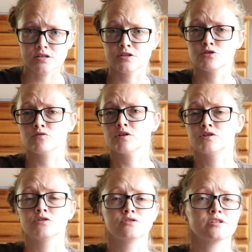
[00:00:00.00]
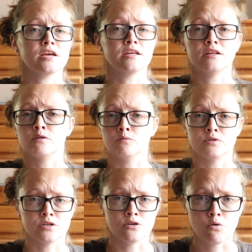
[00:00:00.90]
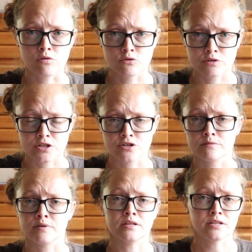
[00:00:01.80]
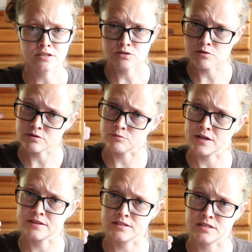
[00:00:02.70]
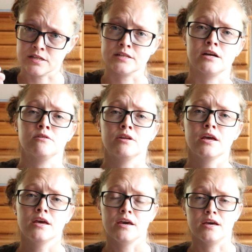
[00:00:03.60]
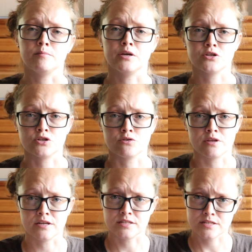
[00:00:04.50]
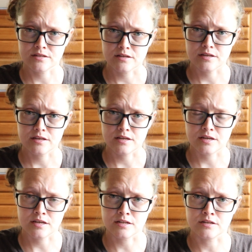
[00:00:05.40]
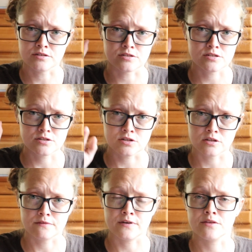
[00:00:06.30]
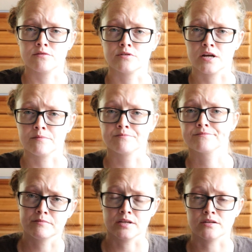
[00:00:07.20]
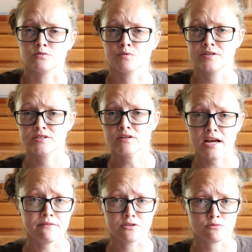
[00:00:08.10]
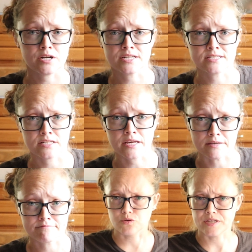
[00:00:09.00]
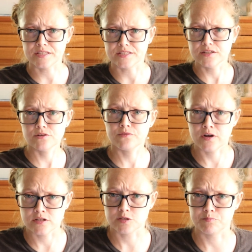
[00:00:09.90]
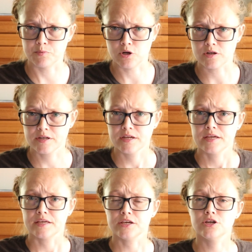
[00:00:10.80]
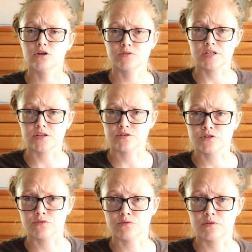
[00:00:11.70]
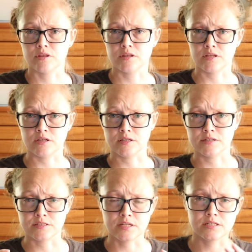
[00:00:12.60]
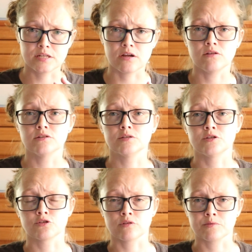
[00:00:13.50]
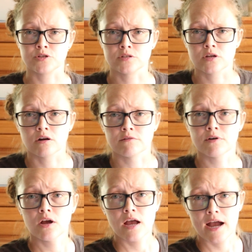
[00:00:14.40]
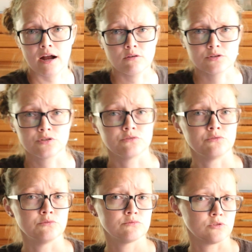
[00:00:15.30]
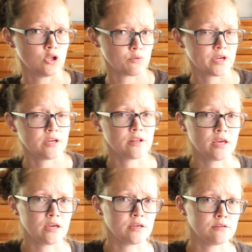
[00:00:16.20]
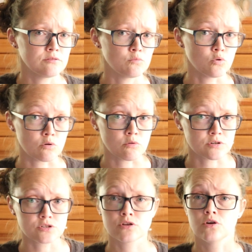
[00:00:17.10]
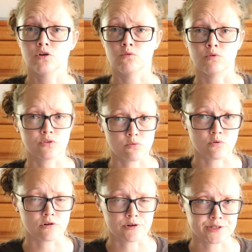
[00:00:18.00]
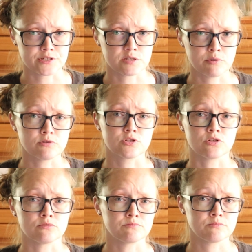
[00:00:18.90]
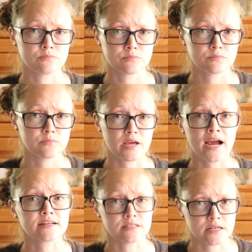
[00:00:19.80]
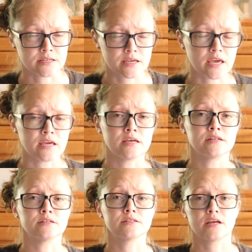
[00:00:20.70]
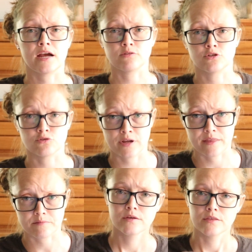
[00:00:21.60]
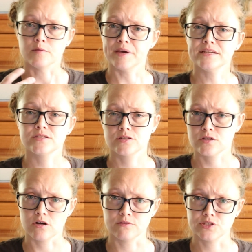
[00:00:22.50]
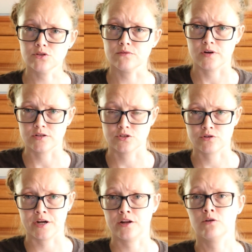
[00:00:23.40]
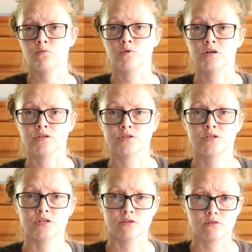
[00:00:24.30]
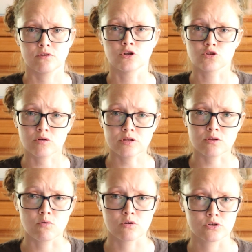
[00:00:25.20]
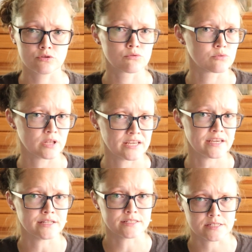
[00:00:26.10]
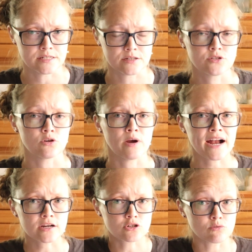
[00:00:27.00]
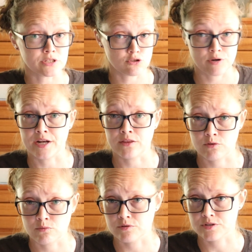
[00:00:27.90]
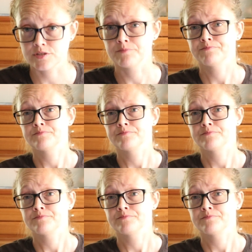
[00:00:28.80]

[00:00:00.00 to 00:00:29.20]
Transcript: instructors and it was an oral tradition, but he's going to write this thing down and make sure that it is solidified through time, because we still have his writings today. So in Xenophon's book, he goes into the detailed descriptions of how to locate a war horse, what the war horse is supposed to act like, and how to train them. The basis of Xenophon's training was controlling the horse through leg and seat, so actually training the horse,